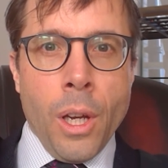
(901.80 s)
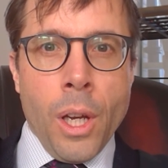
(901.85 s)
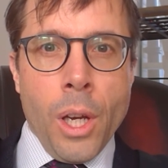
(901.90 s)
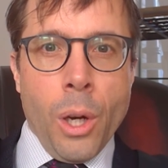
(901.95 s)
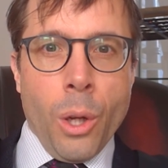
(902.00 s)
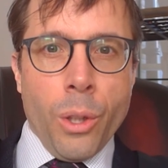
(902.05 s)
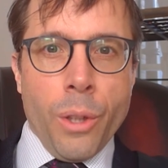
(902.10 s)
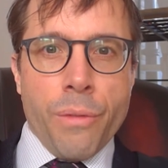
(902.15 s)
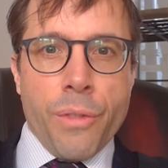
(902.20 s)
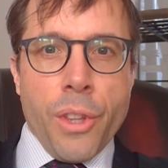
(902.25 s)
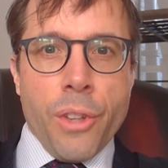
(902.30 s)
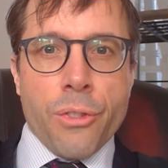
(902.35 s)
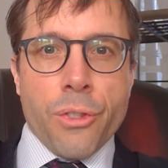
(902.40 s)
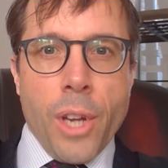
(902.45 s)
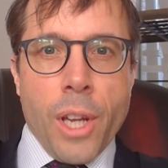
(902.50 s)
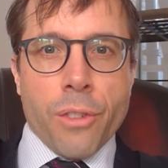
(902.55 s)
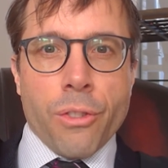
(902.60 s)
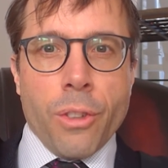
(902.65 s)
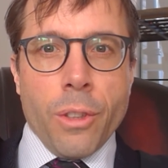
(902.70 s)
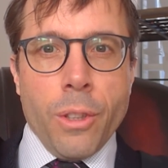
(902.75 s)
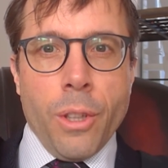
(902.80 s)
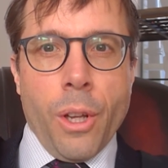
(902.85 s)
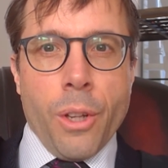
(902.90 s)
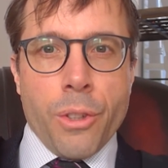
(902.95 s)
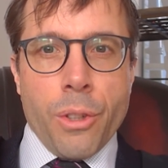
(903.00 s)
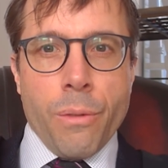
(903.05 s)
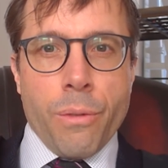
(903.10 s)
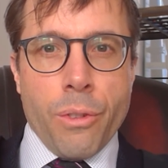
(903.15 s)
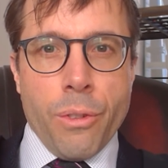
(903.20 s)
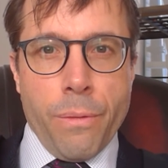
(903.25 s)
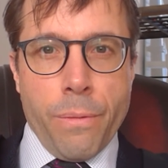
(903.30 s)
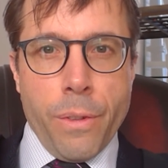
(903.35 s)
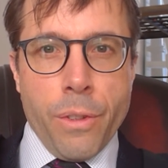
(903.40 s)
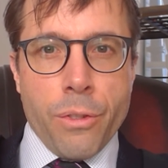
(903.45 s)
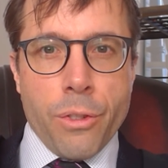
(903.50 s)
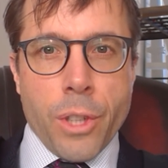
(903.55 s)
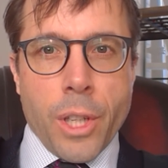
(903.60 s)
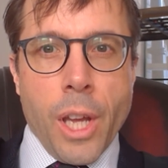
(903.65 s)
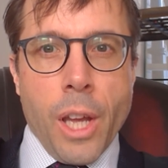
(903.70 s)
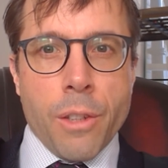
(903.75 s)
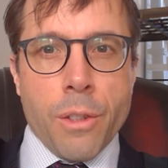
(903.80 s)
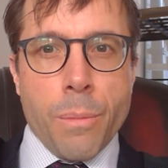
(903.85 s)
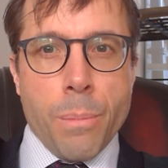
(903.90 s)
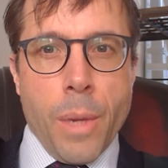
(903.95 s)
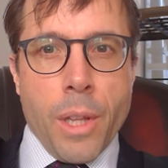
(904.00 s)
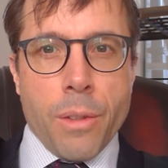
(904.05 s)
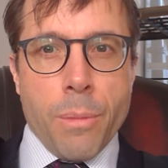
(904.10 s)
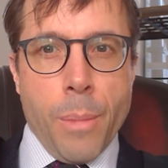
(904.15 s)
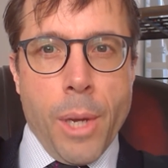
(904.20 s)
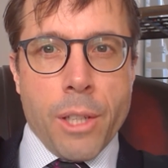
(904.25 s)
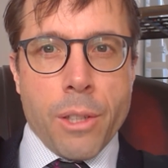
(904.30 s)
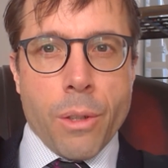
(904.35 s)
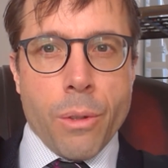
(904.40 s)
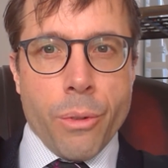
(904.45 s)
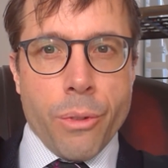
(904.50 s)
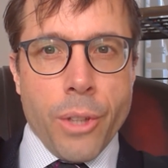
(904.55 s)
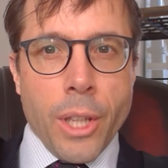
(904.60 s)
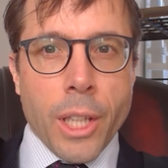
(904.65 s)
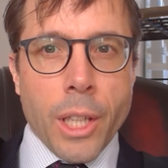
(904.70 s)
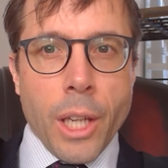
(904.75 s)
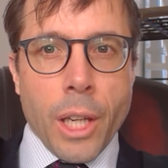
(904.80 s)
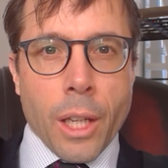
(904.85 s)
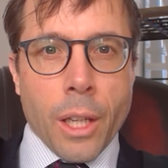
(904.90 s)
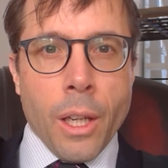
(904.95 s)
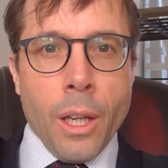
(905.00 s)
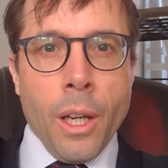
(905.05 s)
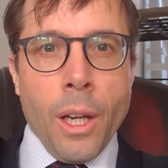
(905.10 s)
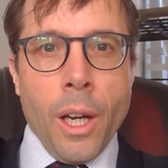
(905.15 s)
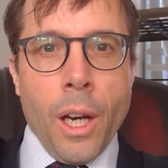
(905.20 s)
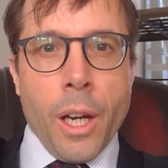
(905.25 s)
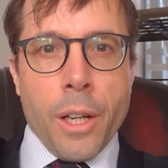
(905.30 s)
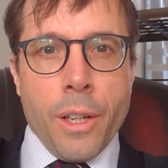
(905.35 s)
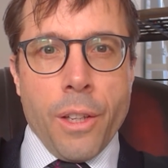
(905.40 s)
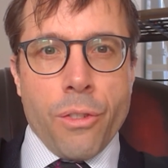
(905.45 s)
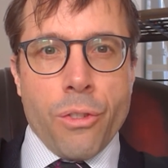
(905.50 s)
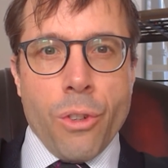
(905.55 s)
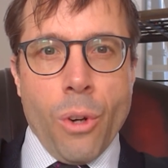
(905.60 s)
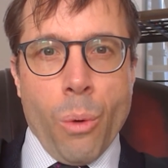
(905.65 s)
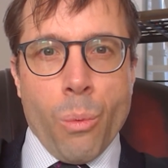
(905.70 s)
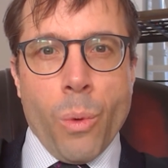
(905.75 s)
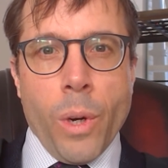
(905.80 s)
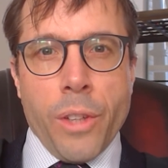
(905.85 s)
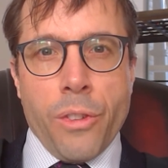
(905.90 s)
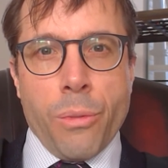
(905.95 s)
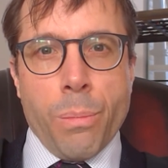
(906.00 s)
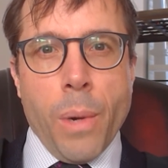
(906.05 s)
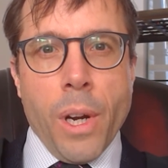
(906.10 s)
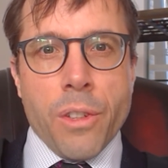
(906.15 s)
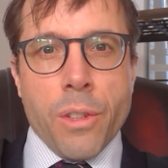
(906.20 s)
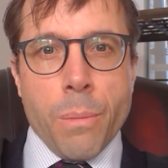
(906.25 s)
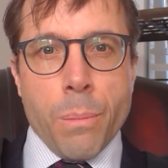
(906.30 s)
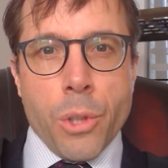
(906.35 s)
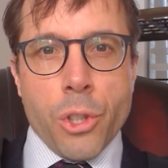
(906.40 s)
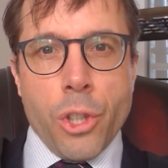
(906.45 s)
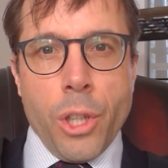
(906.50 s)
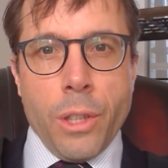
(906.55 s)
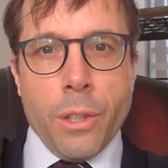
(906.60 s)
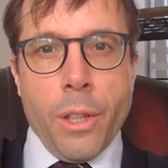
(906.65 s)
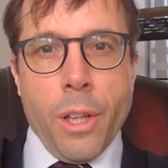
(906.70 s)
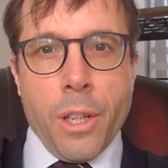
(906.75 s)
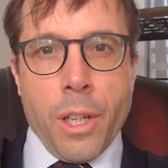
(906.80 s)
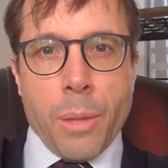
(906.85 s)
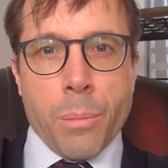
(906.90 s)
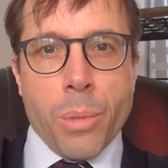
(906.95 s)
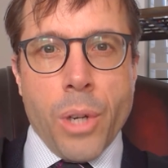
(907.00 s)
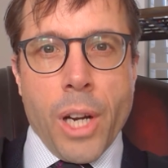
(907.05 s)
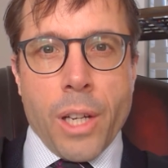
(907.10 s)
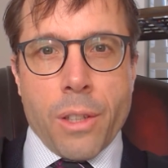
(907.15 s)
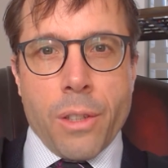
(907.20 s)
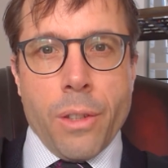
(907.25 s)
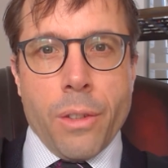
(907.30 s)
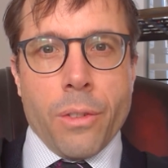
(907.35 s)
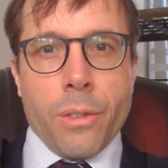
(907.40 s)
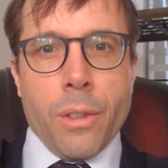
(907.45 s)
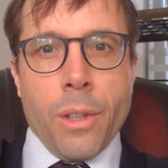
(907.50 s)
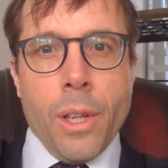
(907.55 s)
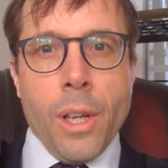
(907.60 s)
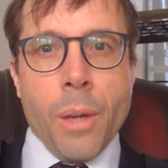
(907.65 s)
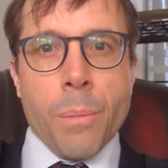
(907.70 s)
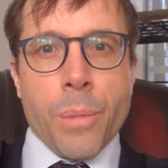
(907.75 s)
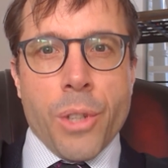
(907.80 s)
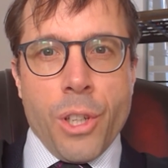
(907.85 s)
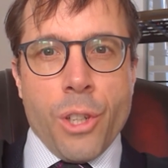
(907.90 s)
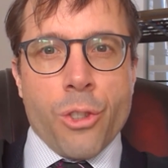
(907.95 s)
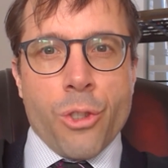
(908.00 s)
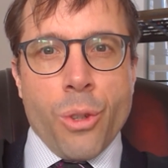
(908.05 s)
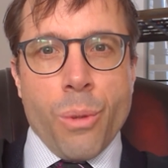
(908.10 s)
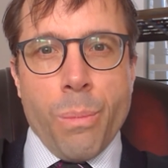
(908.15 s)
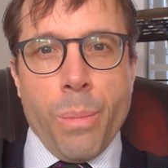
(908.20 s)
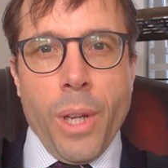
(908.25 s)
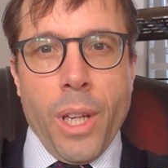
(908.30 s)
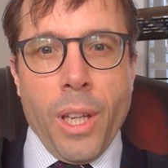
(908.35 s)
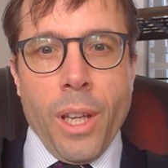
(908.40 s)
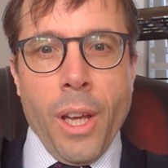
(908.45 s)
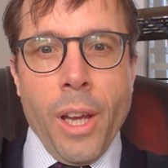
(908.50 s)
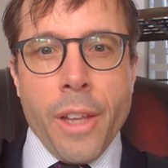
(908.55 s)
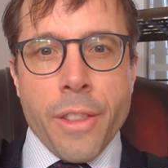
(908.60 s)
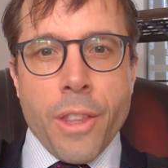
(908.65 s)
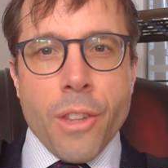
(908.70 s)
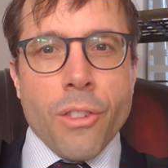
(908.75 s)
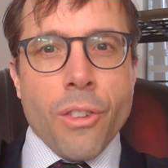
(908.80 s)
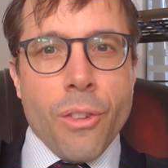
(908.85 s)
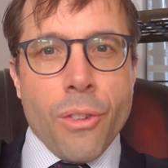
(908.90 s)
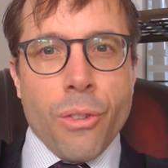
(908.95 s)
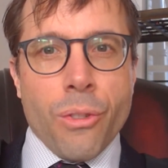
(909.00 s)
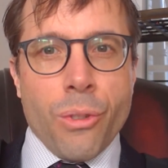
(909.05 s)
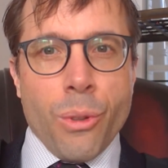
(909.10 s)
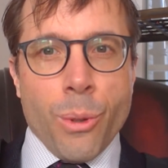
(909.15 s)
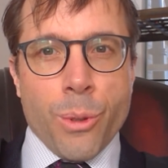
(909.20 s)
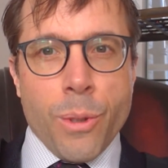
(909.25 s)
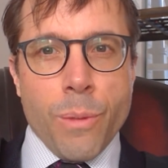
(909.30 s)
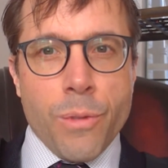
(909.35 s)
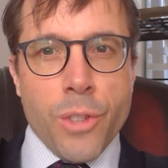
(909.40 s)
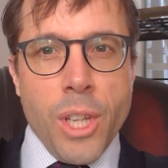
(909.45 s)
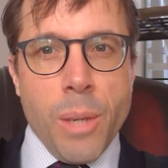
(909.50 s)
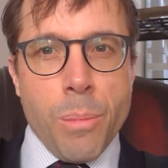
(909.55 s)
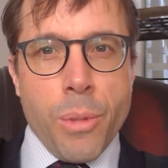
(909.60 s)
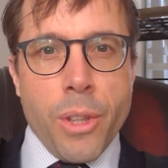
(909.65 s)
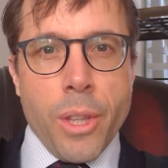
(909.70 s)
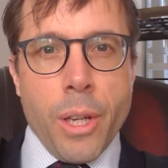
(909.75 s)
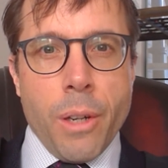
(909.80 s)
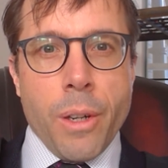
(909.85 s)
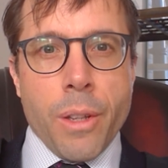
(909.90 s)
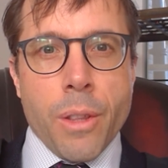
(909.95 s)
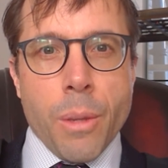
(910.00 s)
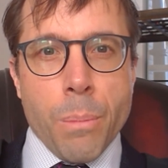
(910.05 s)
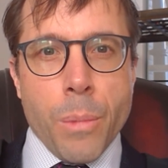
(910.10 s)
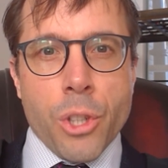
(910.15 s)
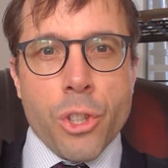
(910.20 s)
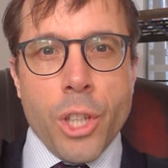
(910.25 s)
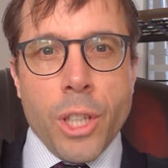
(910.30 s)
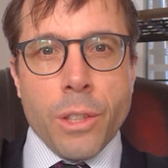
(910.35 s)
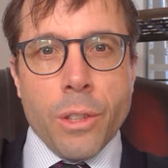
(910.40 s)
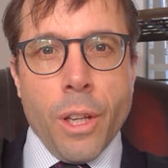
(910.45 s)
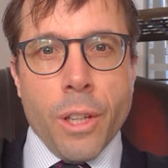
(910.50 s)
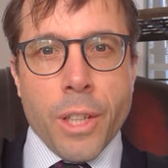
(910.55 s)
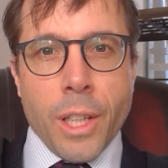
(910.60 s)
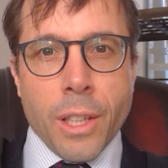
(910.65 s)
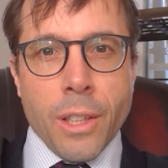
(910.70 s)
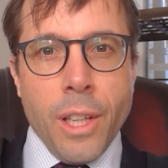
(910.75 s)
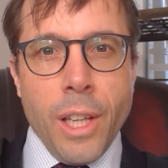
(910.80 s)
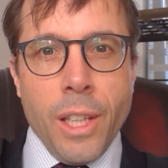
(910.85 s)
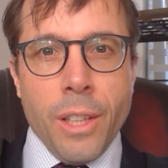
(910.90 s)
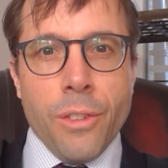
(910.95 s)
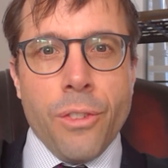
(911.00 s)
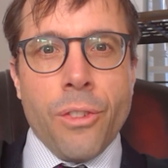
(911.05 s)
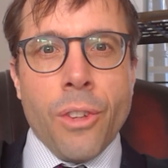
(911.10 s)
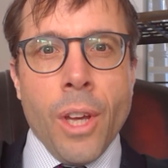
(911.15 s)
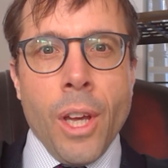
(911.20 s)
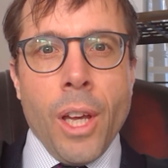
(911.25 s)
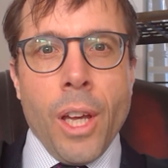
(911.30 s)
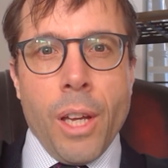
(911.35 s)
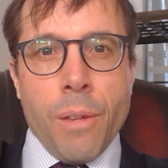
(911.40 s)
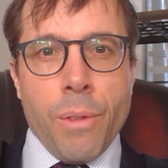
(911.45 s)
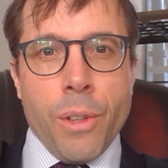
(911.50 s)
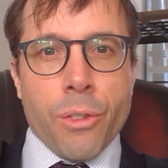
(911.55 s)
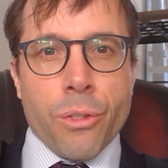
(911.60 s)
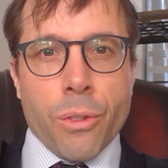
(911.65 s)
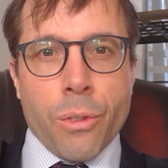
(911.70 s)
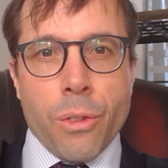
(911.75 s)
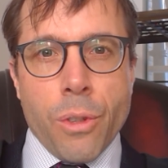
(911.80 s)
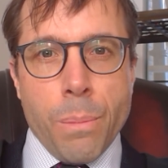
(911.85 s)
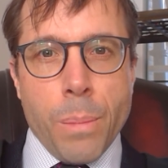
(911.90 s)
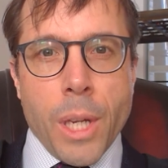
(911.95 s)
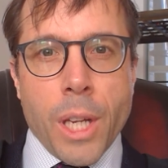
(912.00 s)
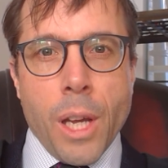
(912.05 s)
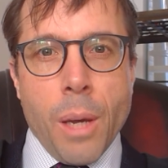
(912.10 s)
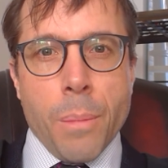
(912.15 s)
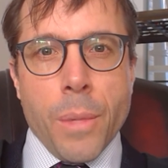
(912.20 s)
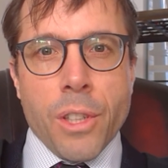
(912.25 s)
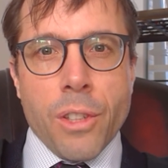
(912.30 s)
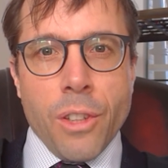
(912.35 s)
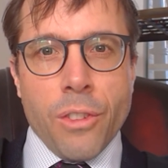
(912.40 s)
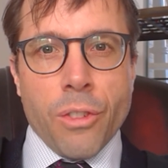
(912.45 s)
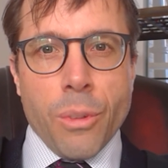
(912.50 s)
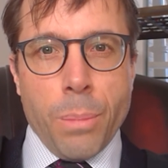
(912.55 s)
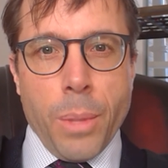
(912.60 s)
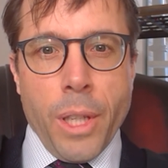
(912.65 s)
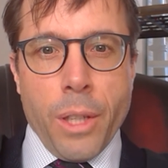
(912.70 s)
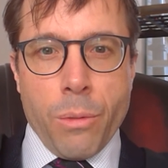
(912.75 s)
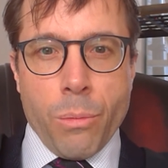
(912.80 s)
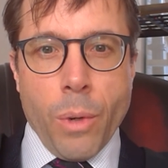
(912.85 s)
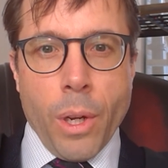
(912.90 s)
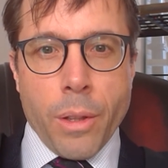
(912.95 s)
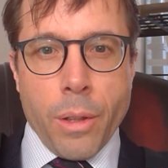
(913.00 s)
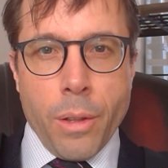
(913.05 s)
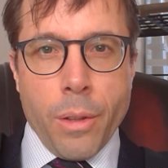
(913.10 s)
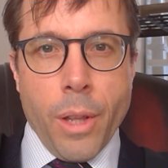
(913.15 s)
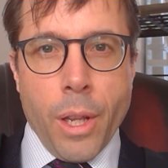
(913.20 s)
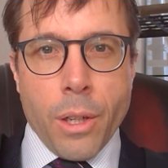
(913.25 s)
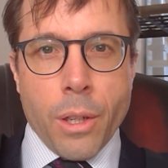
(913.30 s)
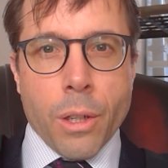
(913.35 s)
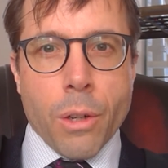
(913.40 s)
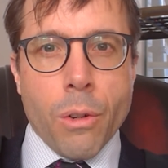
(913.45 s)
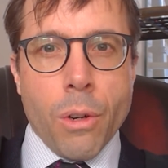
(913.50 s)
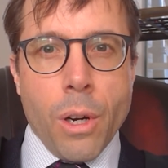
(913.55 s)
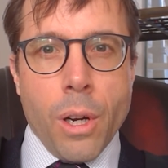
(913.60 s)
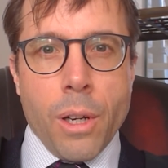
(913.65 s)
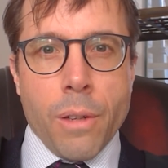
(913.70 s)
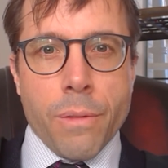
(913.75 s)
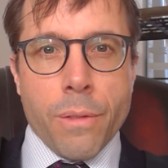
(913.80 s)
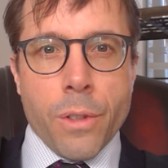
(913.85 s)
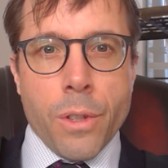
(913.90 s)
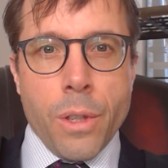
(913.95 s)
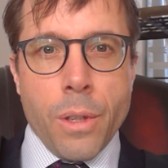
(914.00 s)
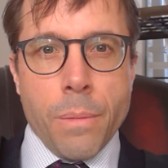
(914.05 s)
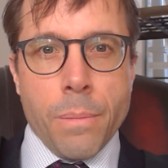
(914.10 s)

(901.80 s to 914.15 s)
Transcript: All of this takes a lot of sophisticated mathematical thinking, and it's not widespread in machine learning practice, but it should be. This is the sort of deep theory that machine learning needs if it's to become a discipline rather than a craft.